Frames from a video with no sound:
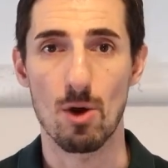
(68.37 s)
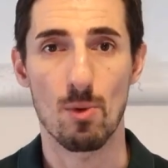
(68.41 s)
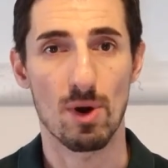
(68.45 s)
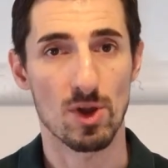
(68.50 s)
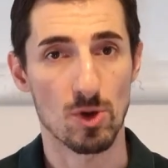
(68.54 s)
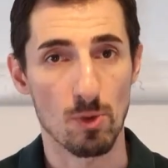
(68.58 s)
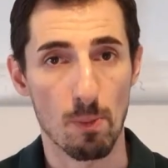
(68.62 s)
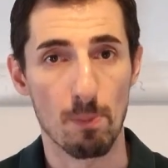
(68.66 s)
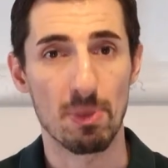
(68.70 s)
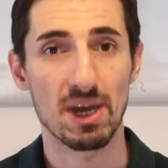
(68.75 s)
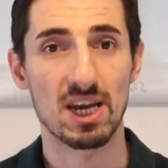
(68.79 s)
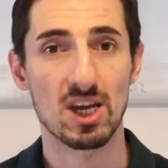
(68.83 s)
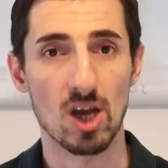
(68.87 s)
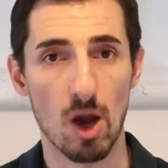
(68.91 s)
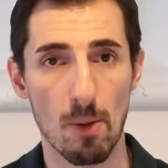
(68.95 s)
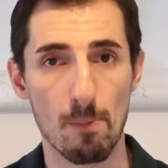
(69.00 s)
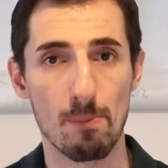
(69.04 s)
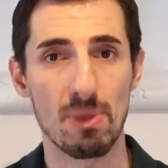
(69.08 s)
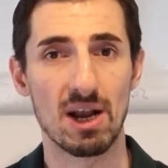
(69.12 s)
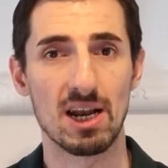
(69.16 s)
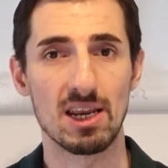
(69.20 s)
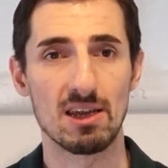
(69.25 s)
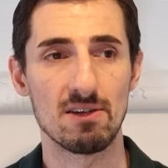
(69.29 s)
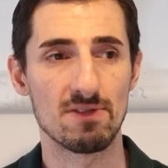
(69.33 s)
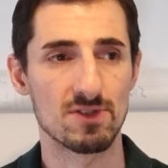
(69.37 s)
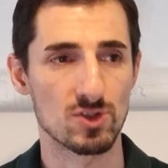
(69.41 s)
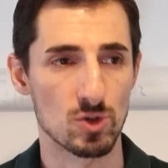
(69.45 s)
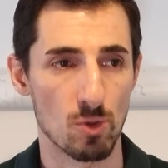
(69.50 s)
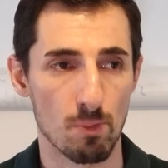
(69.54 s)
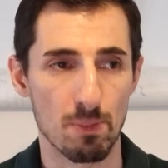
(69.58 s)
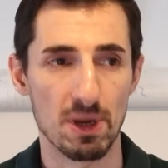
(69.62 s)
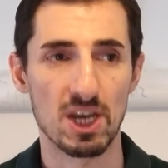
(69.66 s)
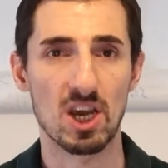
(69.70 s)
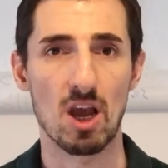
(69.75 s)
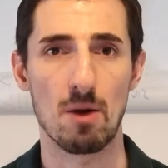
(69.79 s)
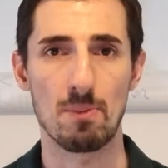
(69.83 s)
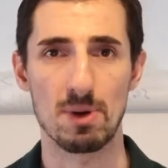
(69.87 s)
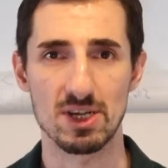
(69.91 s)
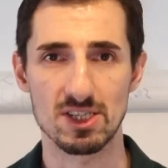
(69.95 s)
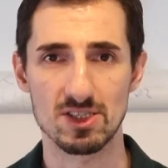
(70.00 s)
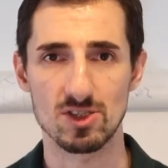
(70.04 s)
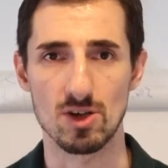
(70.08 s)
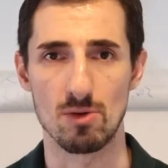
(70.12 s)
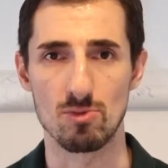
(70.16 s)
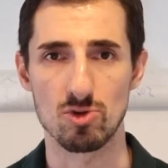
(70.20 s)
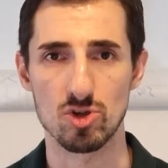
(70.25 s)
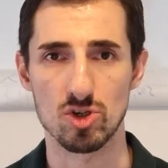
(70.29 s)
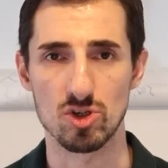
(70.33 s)
where you pick up beliefs, you pick up
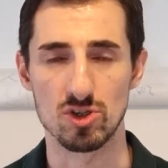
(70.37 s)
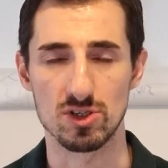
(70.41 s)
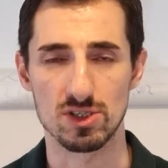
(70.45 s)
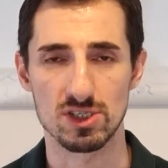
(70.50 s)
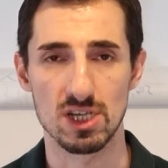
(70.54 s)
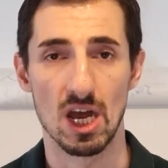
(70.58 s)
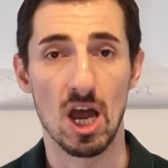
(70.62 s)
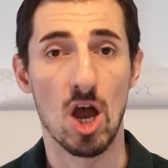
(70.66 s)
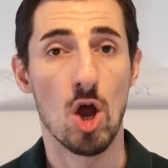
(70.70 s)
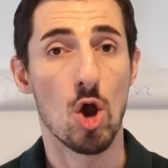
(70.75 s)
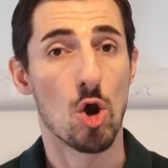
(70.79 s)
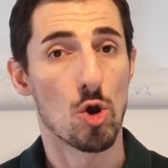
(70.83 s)
assumptions,